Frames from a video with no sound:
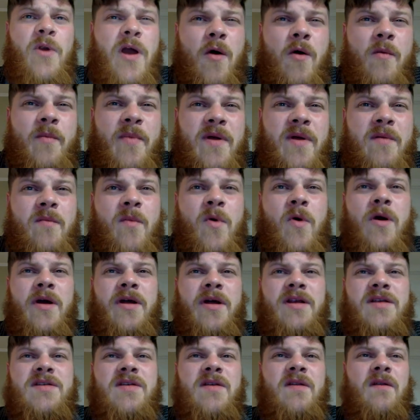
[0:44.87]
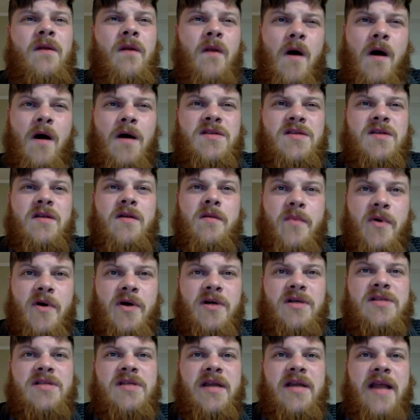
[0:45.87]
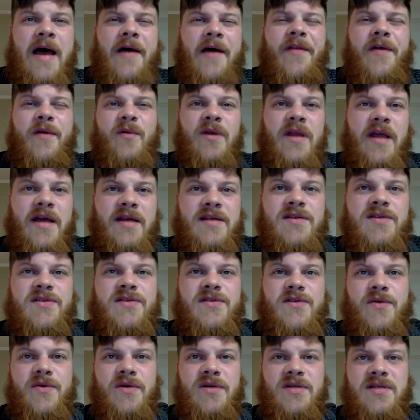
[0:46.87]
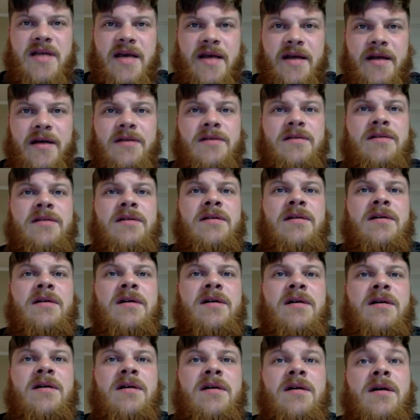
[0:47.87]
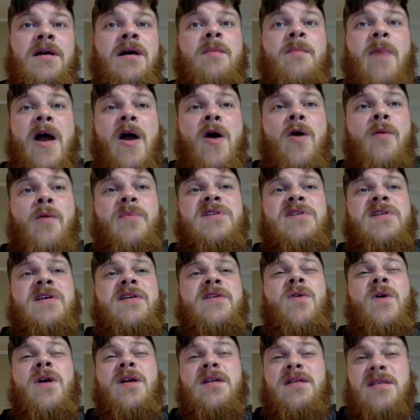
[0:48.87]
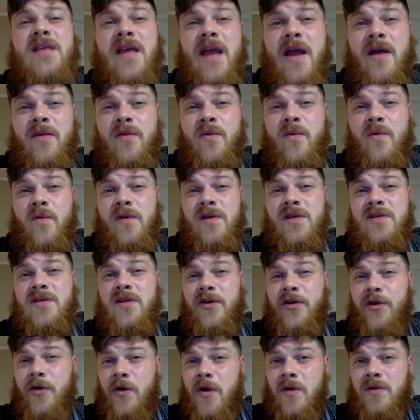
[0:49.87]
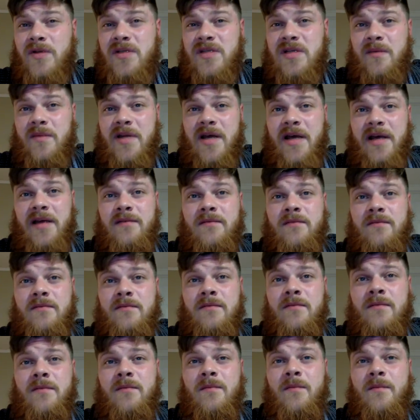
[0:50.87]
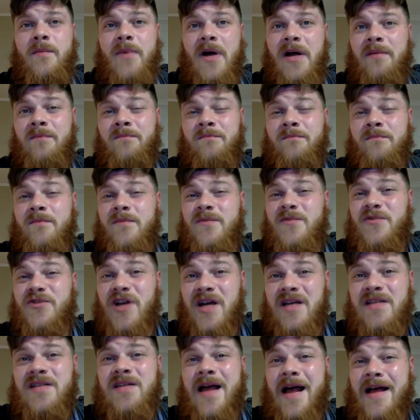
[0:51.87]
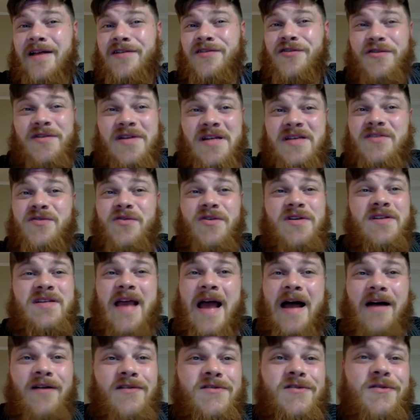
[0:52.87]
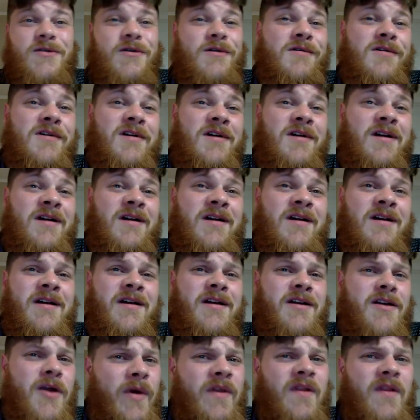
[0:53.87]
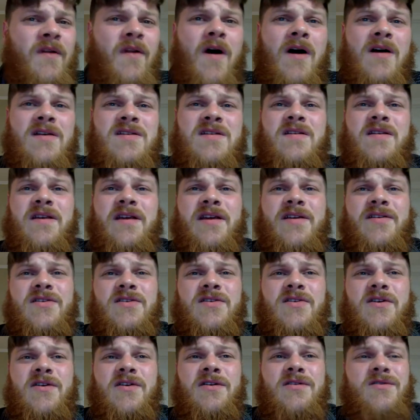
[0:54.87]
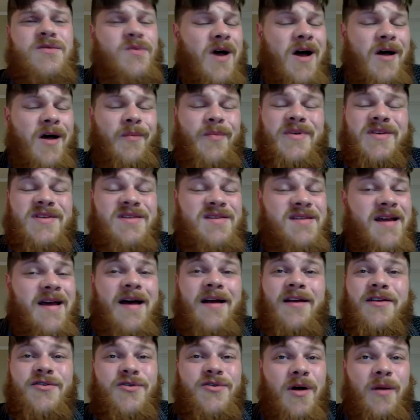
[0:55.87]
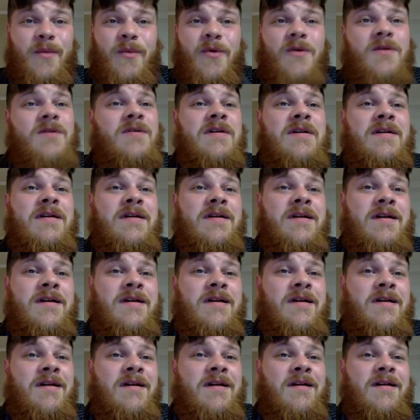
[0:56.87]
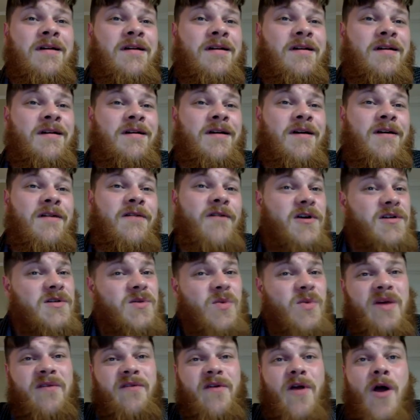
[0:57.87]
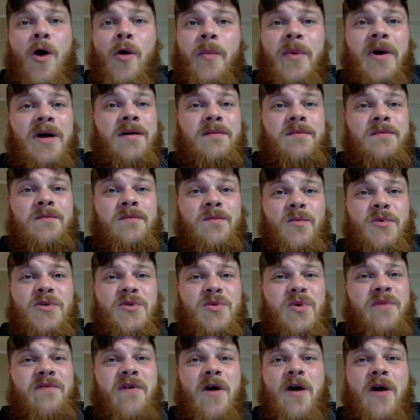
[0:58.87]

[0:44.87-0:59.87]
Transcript: to go a bit more into the laws in the books and how they relate to student data. My hope is that you can scan through these on your own someday. But just ask your district's council. Knowing the laws and the concerns will help you stay out of trouble. First, we have COPA, which we've